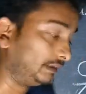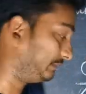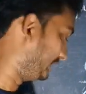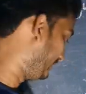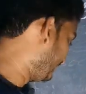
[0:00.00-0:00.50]

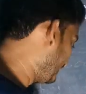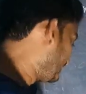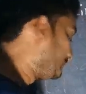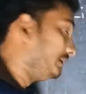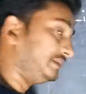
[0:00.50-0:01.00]
maybe
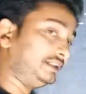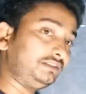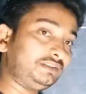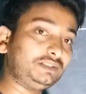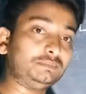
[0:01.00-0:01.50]
English, maybe
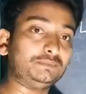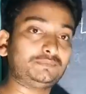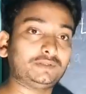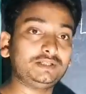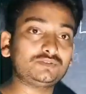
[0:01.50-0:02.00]
Hindi, maybe
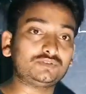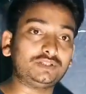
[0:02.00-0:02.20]
French,